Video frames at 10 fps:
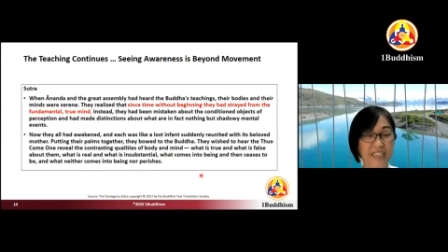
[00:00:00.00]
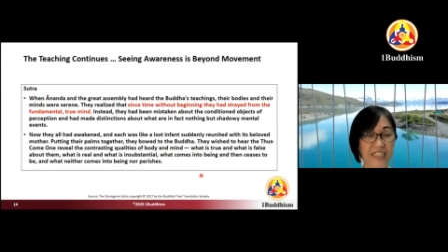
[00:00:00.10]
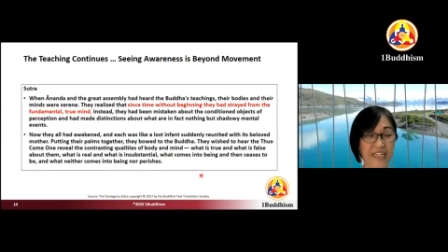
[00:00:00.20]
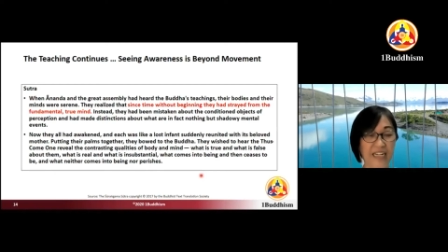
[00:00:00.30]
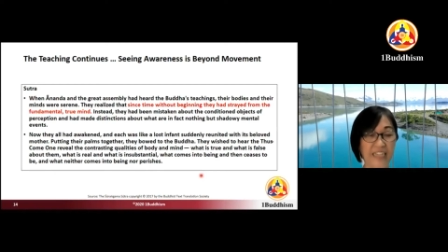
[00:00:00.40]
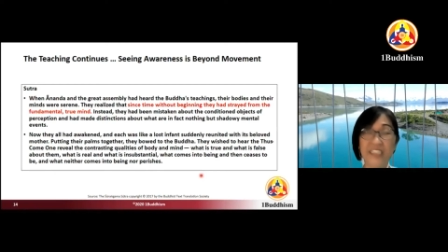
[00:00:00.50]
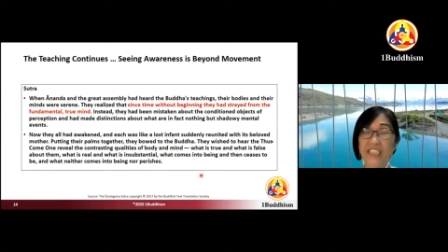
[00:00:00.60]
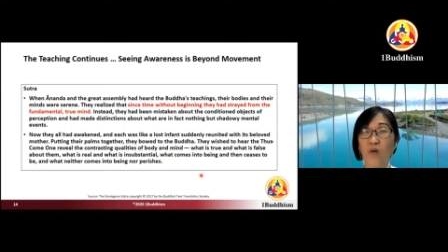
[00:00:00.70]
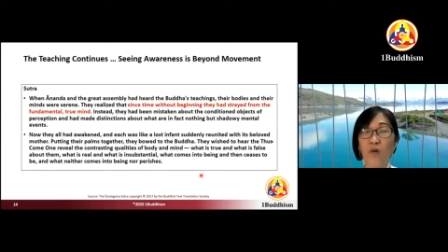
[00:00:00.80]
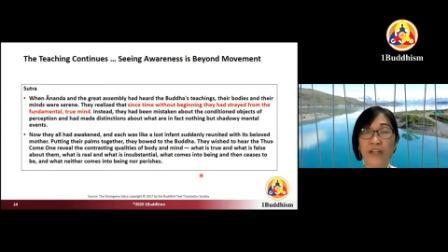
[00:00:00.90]
Like just
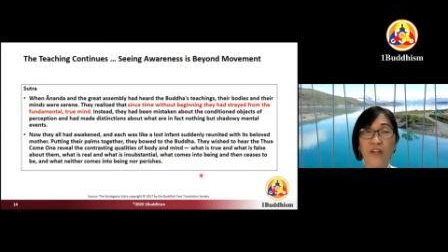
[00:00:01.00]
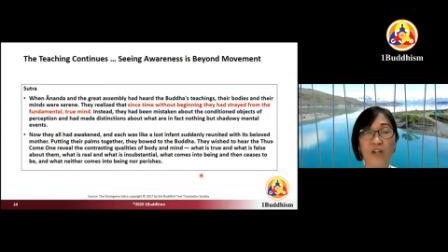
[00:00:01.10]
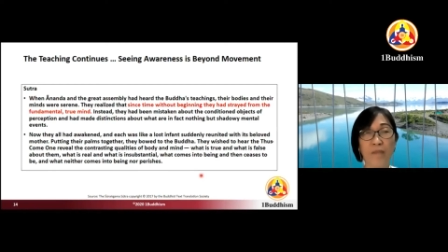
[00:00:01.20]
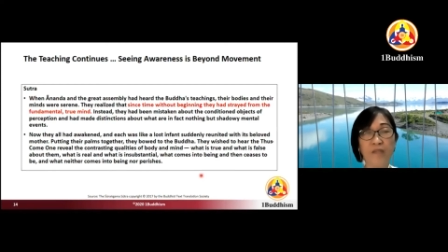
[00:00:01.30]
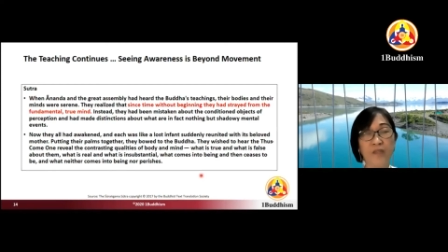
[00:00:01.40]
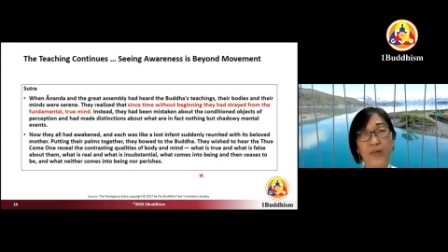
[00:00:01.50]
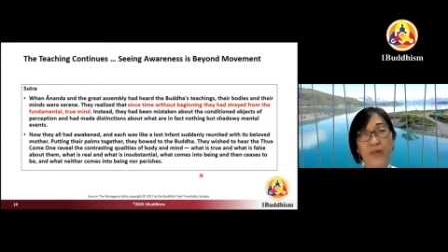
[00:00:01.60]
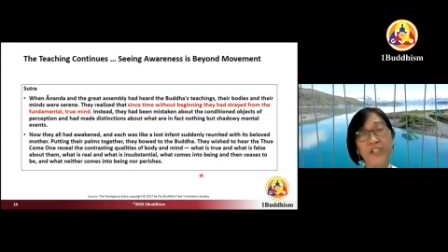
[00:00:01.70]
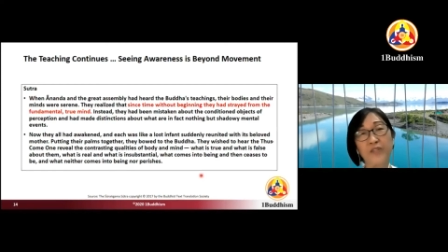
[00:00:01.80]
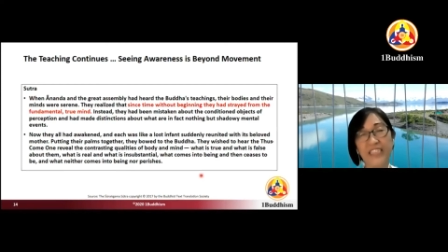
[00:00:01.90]
now, I talked about, we are
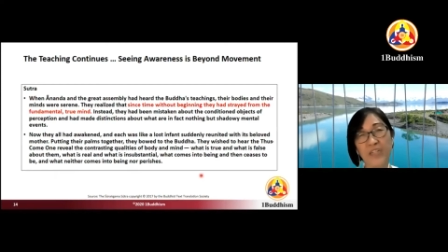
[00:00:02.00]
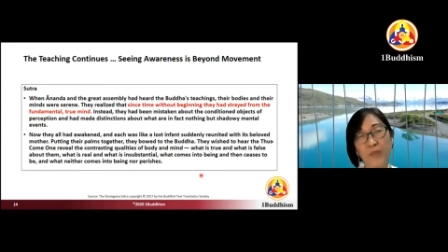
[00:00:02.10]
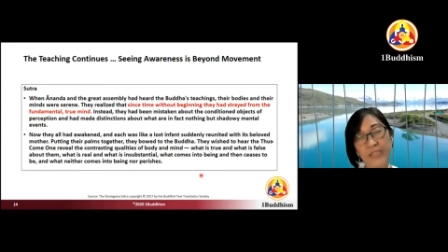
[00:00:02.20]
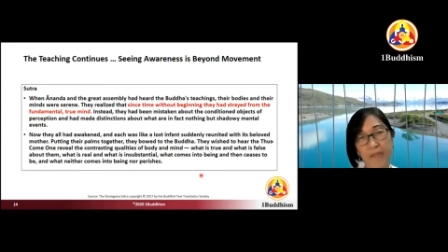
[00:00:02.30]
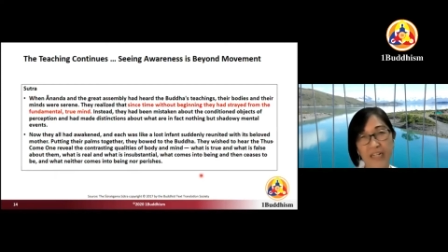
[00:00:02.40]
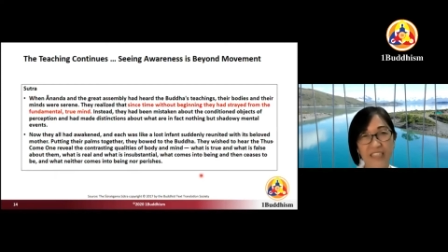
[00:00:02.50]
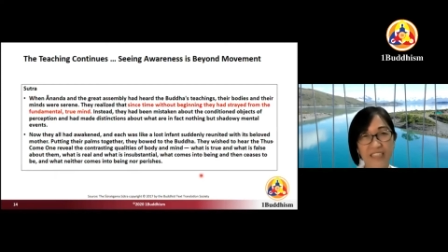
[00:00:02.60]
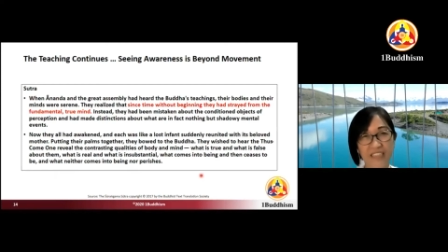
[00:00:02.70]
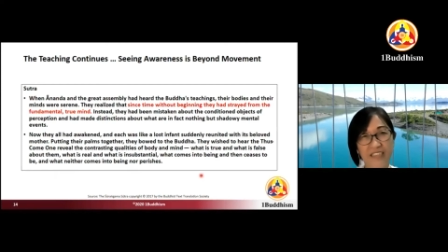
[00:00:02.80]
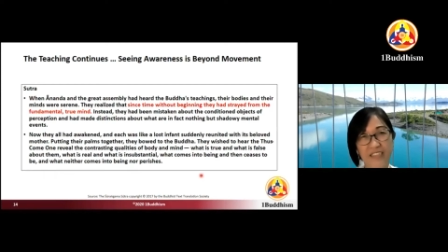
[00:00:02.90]
interested in what's happening in
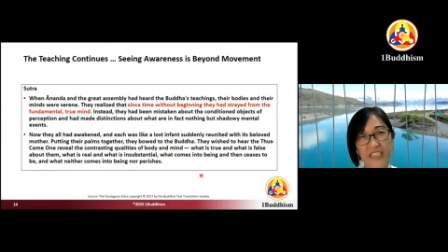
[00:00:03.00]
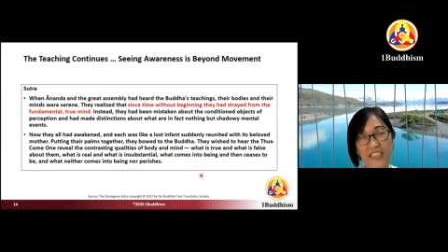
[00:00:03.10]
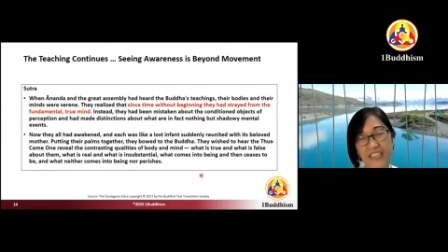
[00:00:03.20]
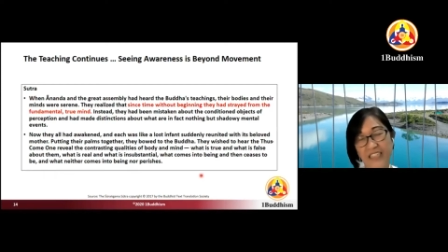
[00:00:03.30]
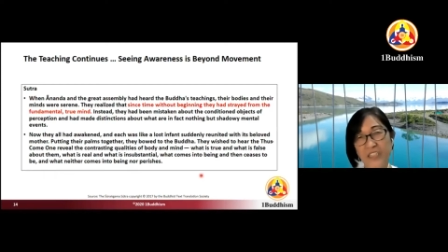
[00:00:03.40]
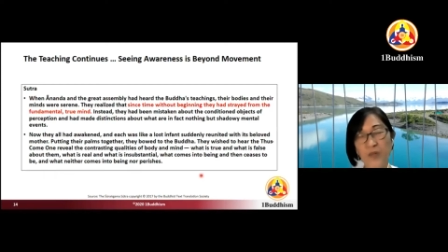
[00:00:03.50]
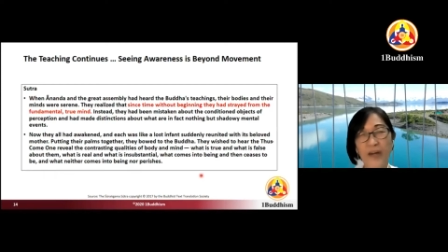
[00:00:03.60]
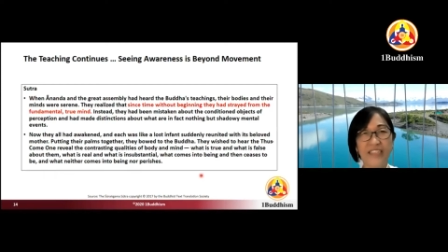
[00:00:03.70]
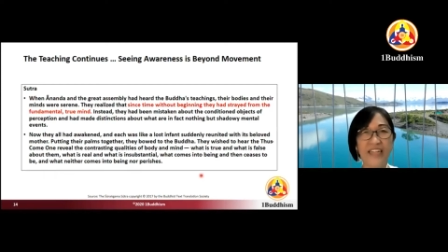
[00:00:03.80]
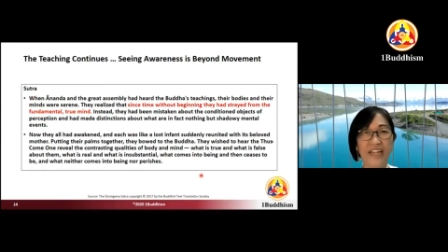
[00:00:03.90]
the
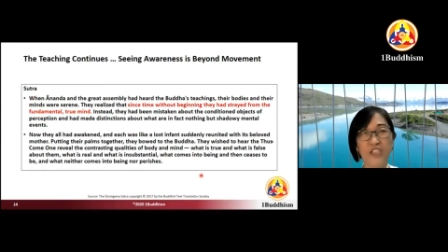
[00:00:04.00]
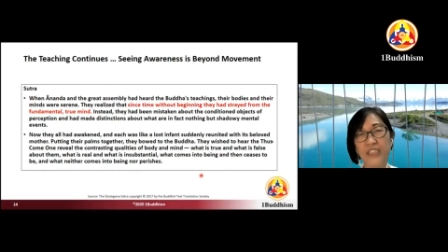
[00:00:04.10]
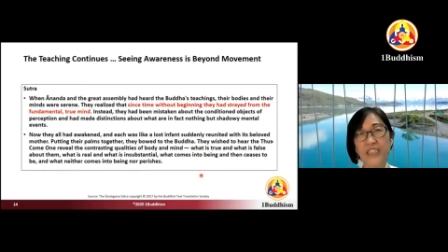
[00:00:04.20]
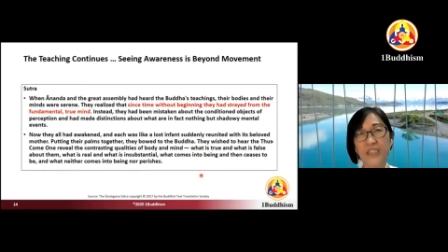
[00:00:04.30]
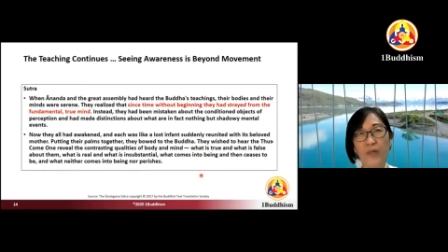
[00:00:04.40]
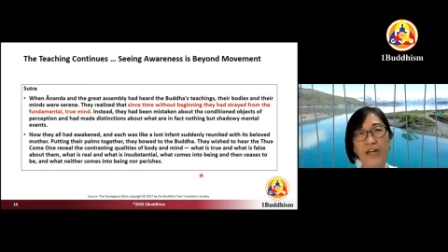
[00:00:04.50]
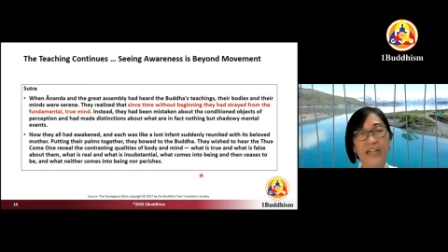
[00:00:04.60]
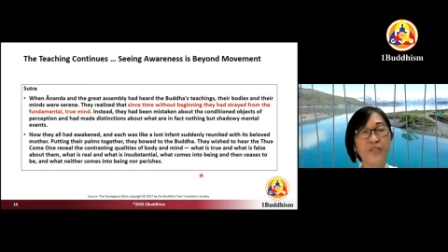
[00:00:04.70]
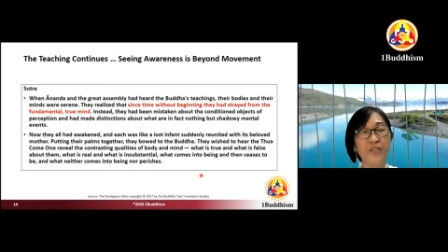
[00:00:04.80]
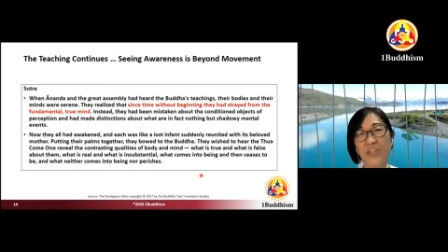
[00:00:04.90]
US election. We are
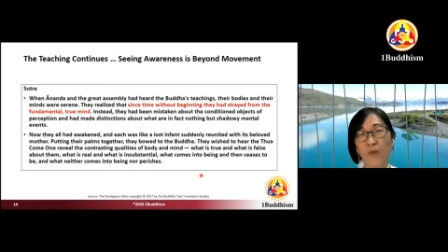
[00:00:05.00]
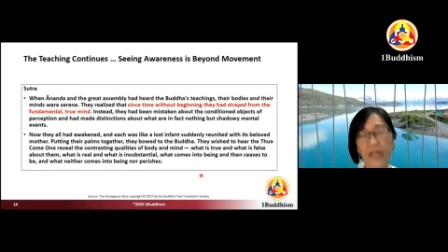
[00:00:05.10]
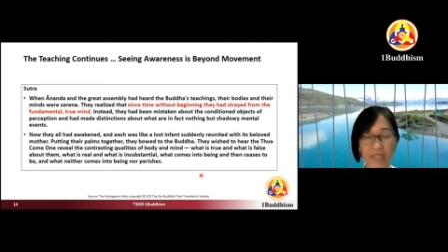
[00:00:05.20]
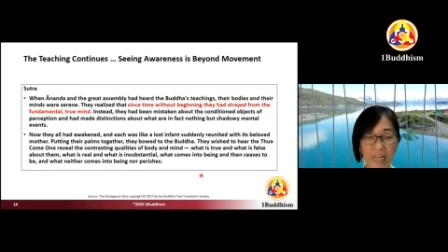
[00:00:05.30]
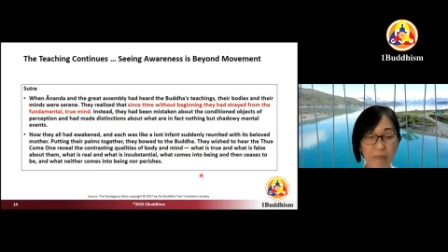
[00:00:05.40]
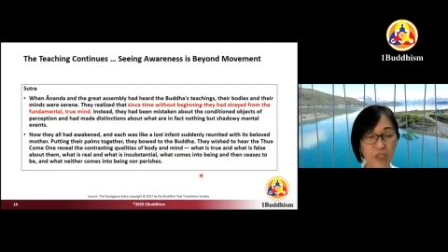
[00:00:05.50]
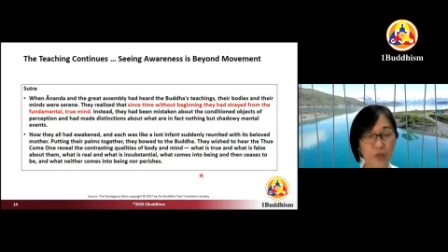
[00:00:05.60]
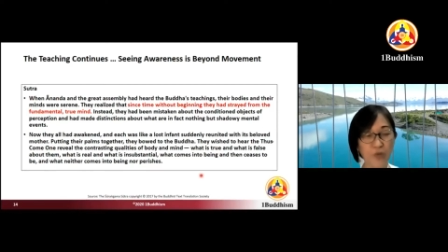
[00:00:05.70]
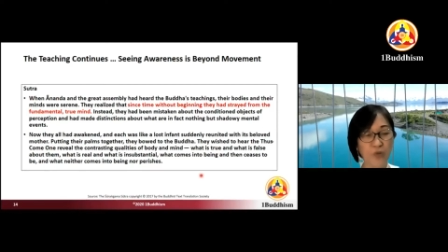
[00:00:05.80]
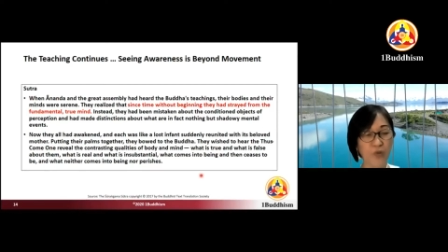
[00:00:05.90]
interested in what our neighbors
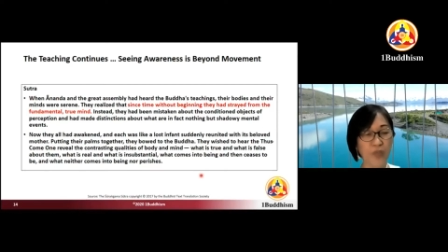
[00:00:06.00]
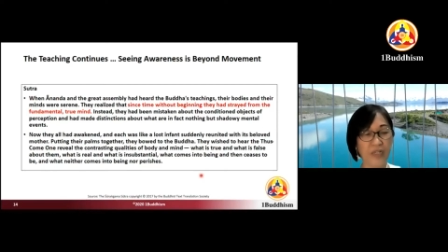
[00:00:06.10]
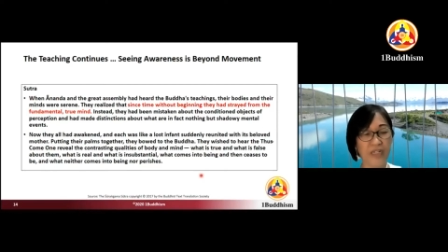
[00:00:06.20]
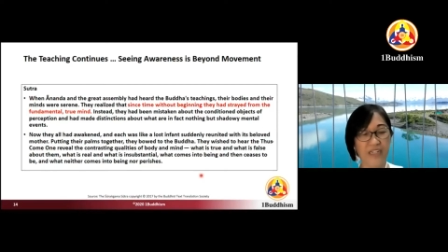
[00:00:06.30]
do.